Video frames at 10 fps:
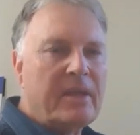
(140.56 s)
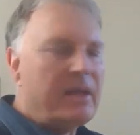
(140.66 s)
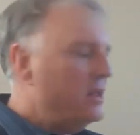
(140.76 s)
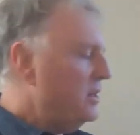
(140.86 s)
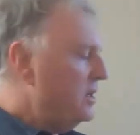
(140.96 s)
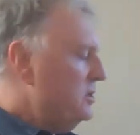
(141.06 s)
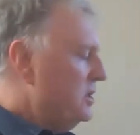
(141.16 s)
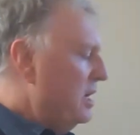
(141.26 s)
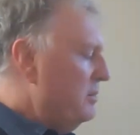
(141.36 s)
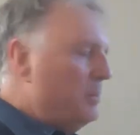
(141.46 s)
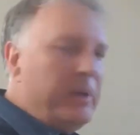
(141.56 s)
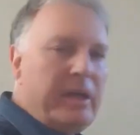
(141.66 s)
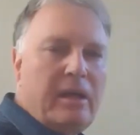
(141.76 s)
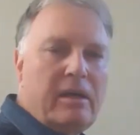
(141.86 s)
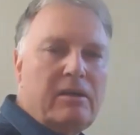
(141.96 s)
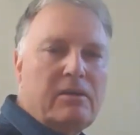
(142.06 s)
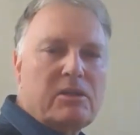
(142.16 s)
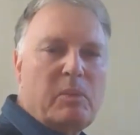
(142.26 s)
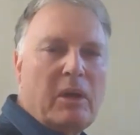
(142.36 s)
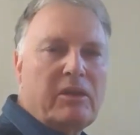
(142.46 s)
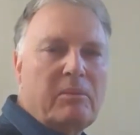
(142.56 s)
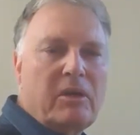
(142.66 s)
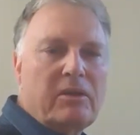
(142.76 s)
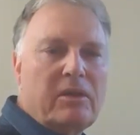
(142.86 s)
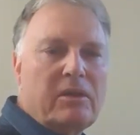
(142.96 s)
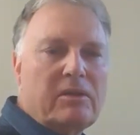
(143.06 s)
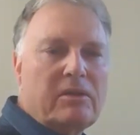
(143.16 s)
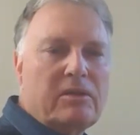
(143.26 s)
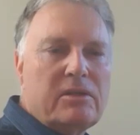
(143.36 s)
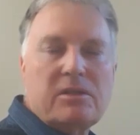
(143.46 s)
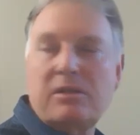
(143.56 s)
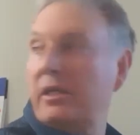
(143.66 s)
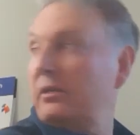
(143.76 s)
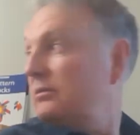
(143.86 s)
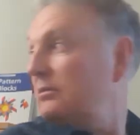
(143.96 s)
And they should come up here. You'll spot them on the screen.